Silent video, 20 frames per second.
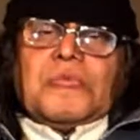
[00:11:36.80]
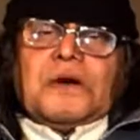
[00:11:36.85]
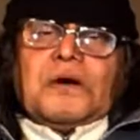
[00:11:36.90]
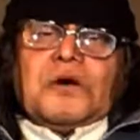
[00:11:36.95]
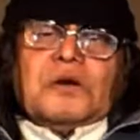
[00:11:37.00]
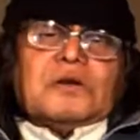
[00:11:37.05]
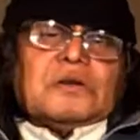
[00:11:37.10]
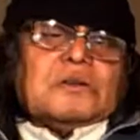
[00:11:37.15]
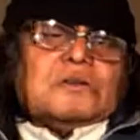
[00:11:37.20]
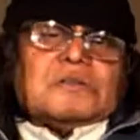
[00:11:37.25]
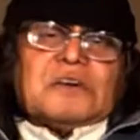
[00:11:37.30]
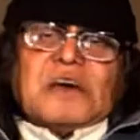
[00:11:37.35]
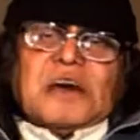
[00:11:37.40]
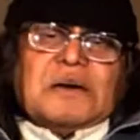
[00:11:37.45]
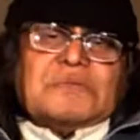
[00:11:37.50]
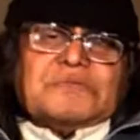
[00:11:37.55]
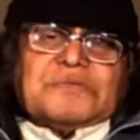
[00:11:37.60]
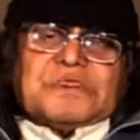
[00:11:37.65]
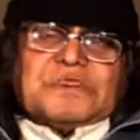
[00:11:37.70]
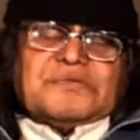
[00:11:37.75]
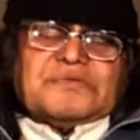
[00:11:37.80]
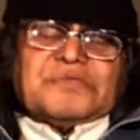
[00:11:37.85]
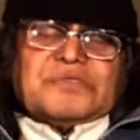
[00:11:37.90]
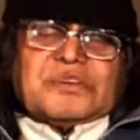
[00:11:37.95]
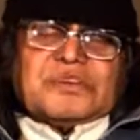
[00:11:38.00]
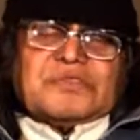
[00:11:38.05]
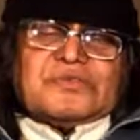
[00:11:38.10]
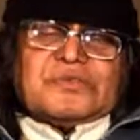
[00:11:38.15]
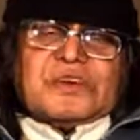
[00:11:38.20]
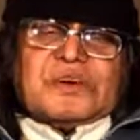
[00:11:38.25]
or in Camden,
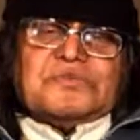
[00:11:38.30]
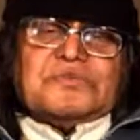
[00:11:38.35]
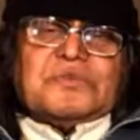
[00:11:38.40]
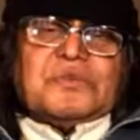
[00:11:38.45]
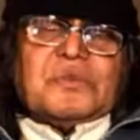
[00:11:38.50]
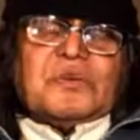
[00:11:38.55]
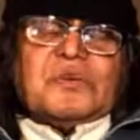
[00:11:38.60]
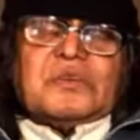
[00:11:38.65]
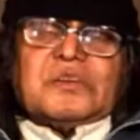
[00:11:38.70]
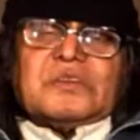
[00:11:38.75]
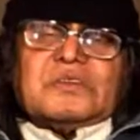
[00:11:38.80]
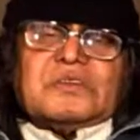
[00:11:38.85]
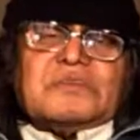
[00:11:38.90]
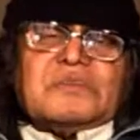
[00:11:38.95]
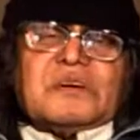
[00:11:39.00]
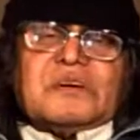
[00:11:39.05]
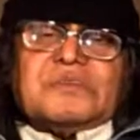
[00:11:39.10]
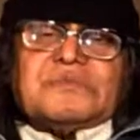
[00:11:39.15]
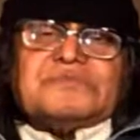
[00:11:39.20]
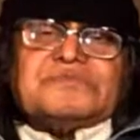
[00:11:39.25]
for example, or in